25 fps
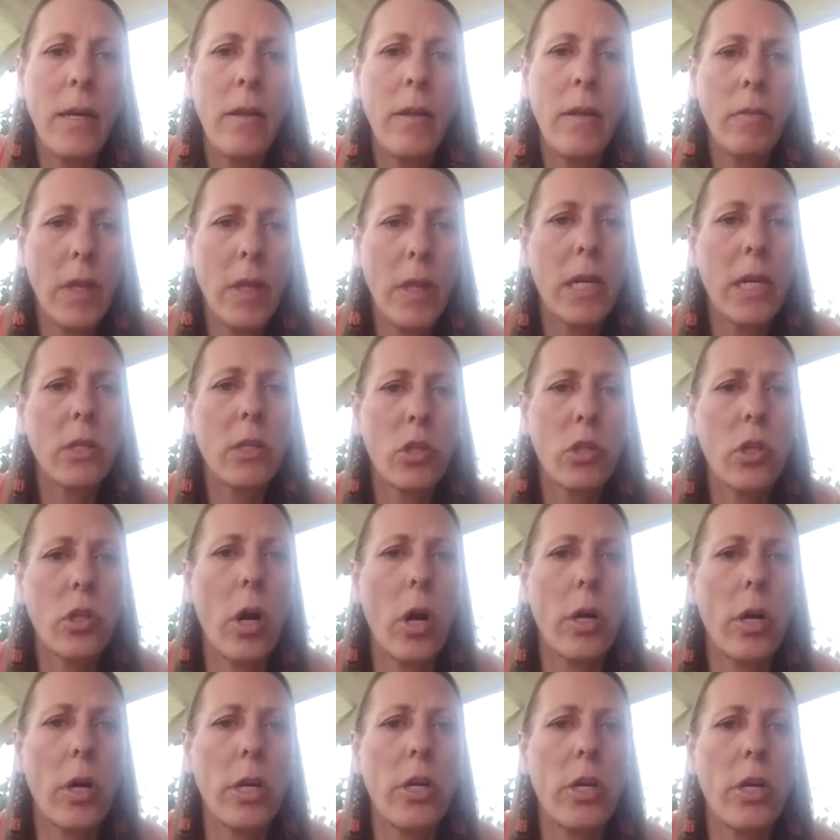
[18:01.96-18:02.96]
that has
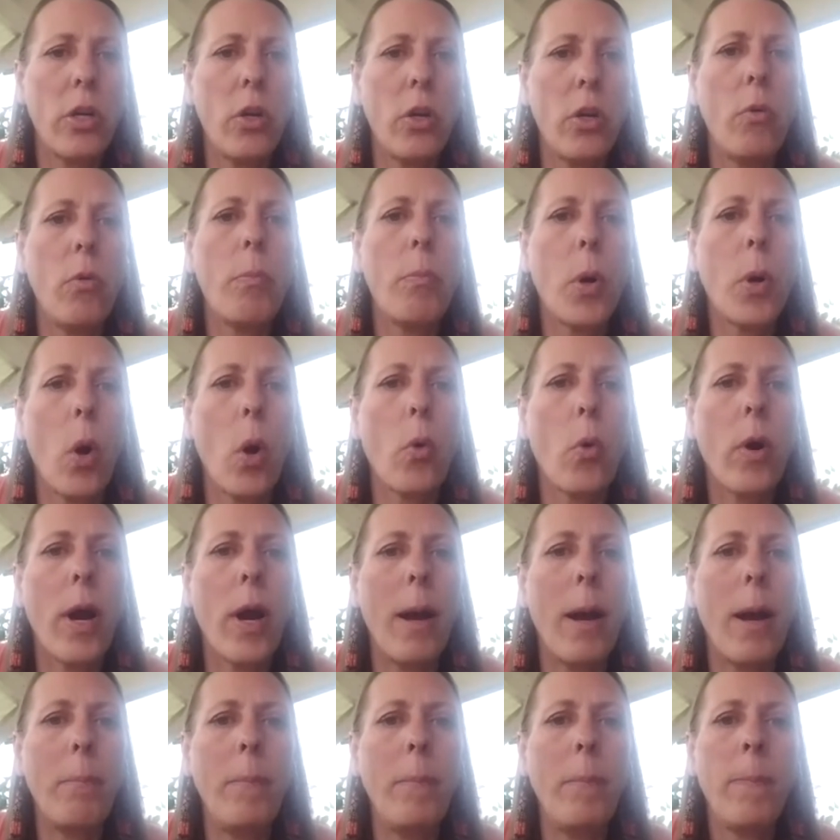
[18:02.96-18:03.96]
started a new
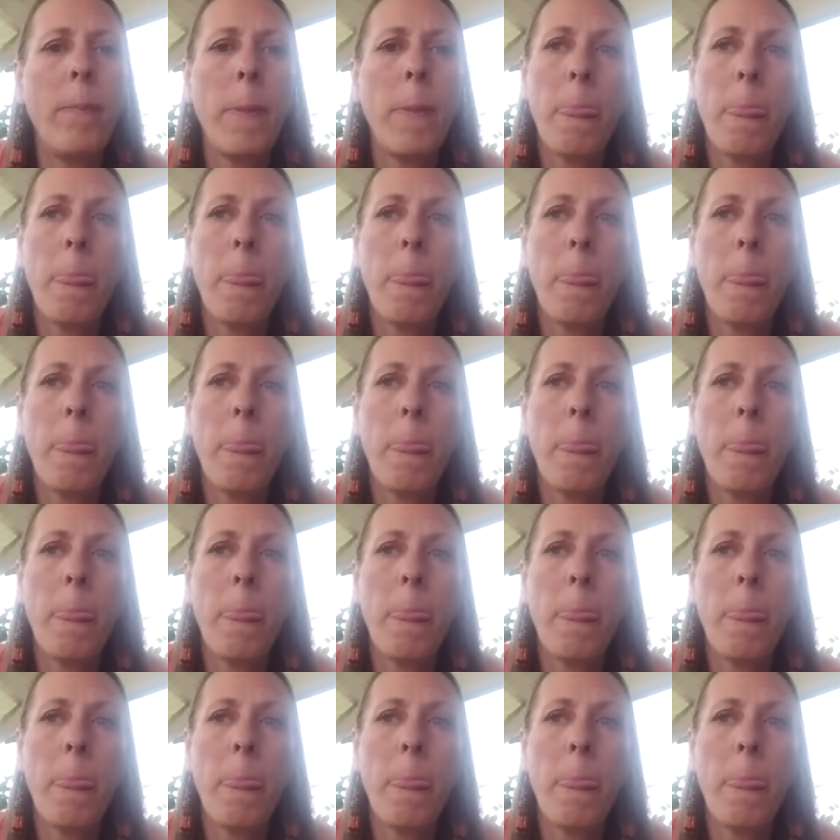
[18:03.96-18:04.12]
program.